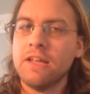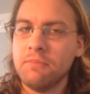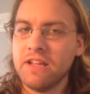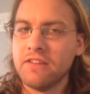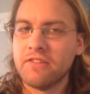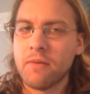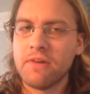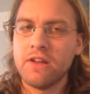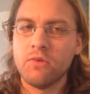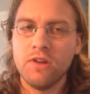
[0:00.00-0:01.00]
It means
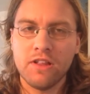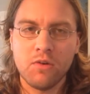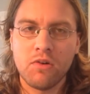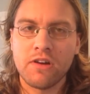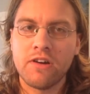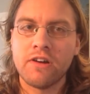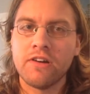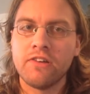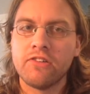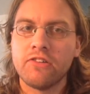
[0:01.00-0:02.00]
somebody really wanted our
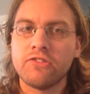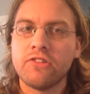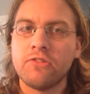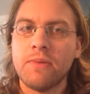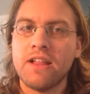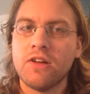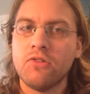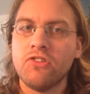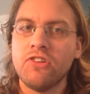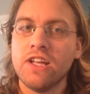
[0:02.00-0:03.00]
initials to spell out
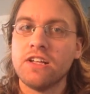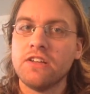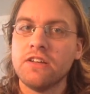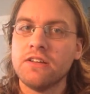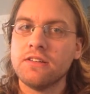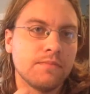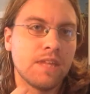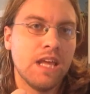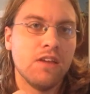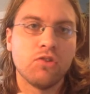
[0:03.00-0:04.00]
S.H.I.E.L.D.
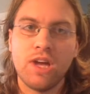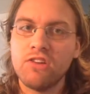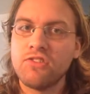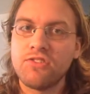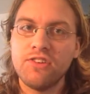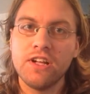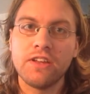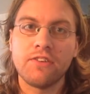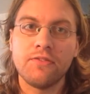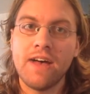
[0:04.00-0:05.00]
So Agents of S.H.I.E.L.D.
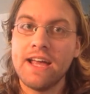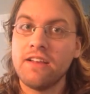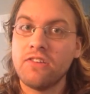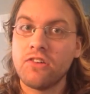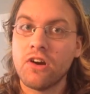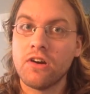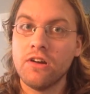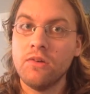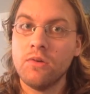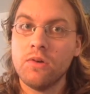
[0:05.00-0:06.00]
has finally
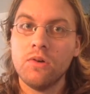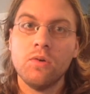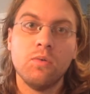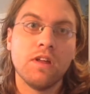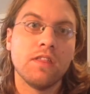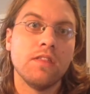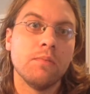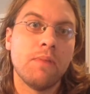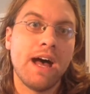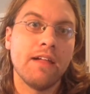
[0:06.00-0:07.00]
started, with the
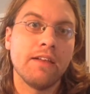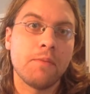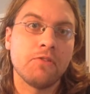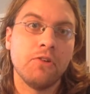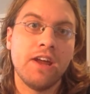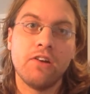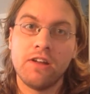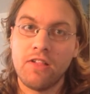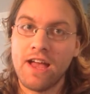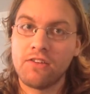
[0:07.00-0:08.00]
pilot episode
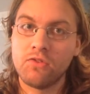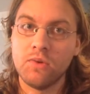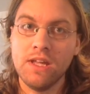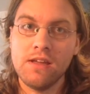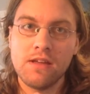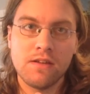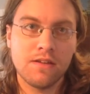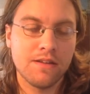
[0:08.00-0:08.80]
airing last week.